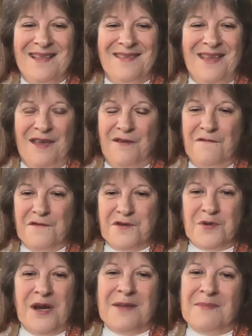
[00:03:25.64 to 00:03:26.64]
Thank you for
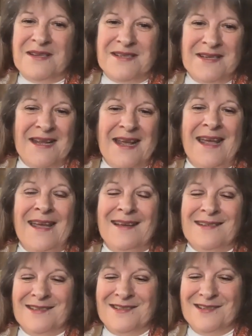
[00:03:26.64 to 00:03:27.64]
joining me today,
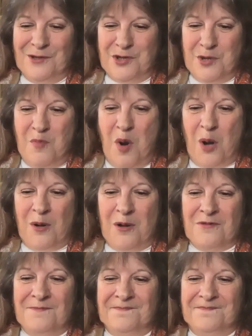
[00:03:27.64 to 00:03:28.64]
and until
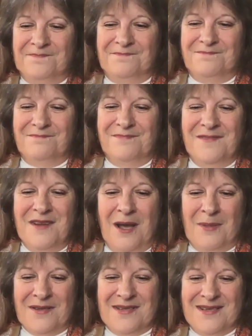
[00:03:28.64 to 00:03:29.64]
tomorrow,
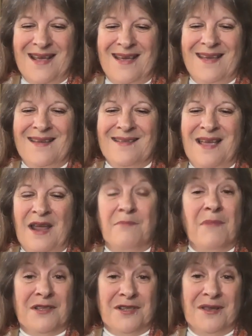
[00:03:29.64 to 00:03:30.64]
namaste and
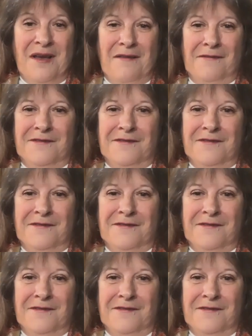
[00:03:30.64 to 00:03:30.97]
much love.